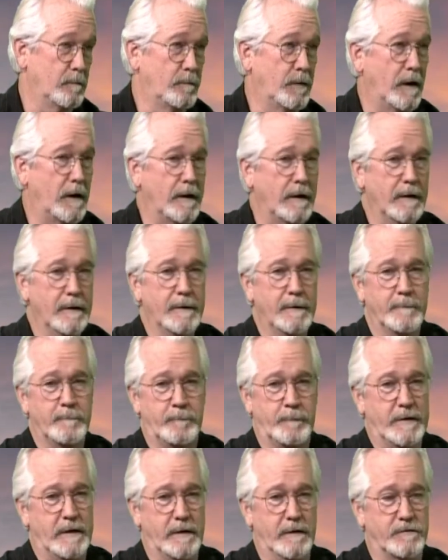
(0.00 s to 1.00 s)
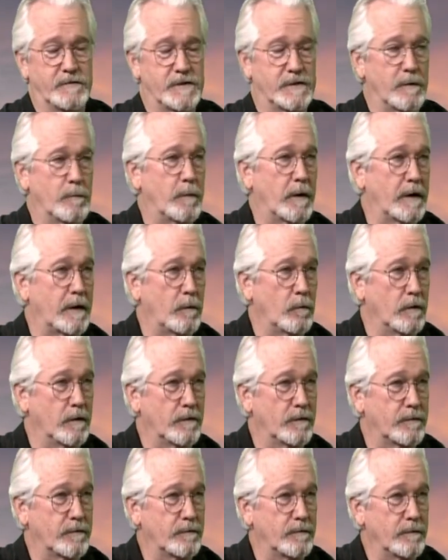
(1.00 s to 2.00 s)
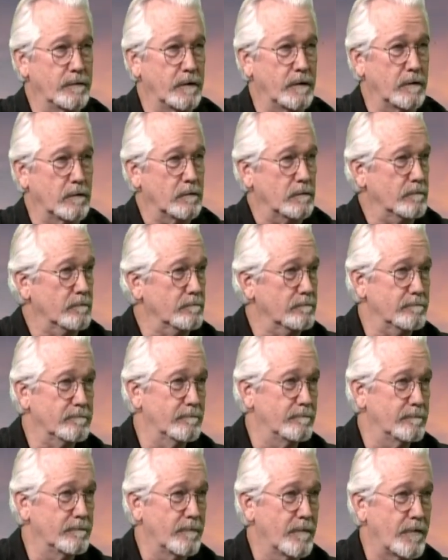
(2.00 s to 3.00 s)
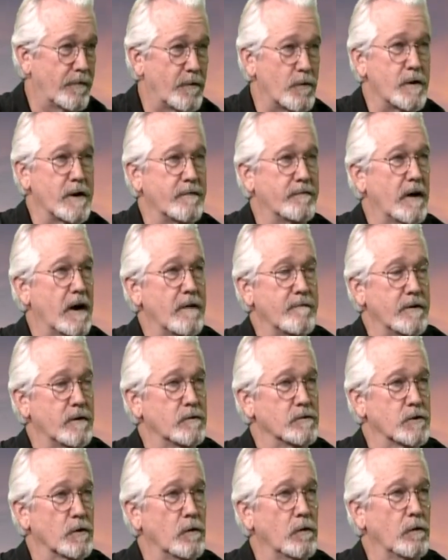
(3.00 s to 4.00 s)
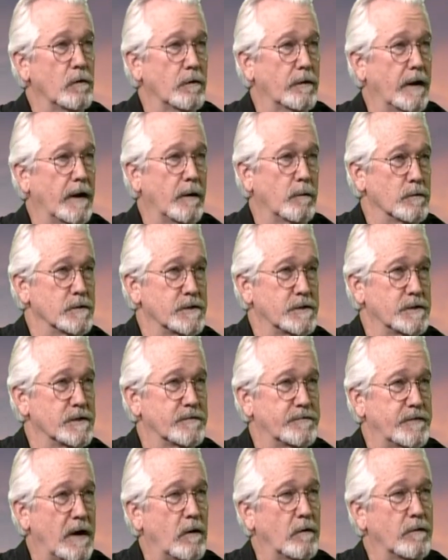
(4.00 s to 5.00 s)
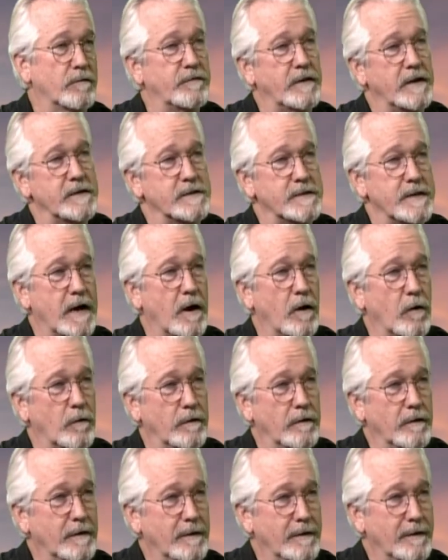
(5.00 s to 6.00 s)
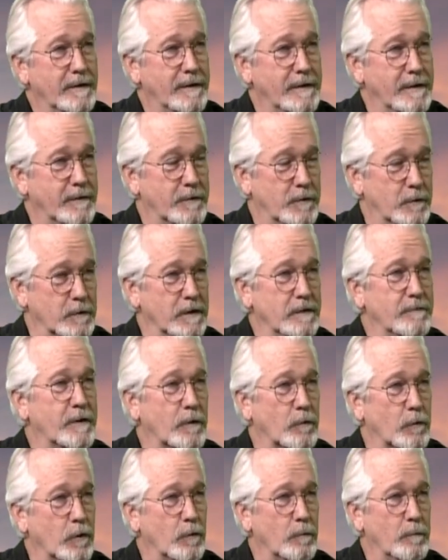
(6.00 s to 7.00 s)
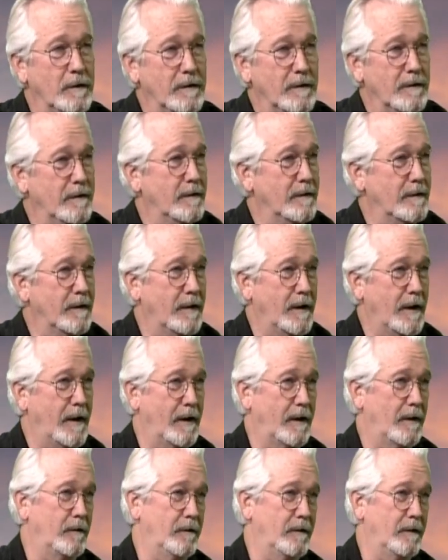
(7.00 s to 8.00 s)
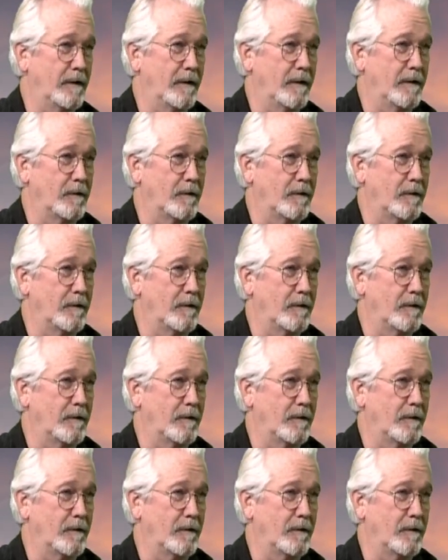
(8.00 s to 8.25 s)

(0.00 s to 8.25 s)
But if somebody was, 35 years old and was just found face down in their living room, and